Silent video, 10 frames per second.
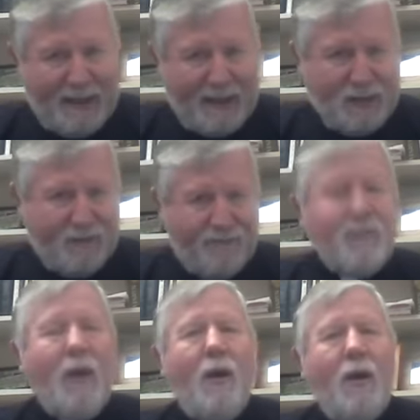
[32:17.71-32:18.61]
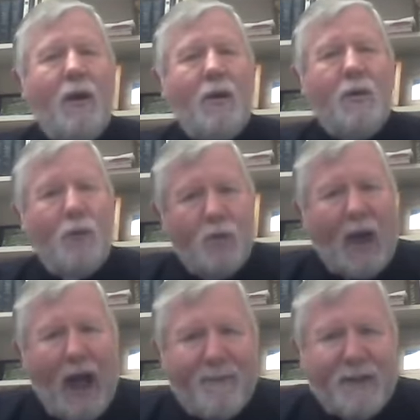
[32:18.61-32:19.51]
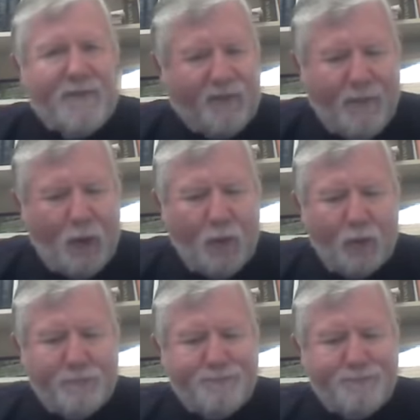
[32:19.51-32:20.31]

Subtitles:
is, who copied from who?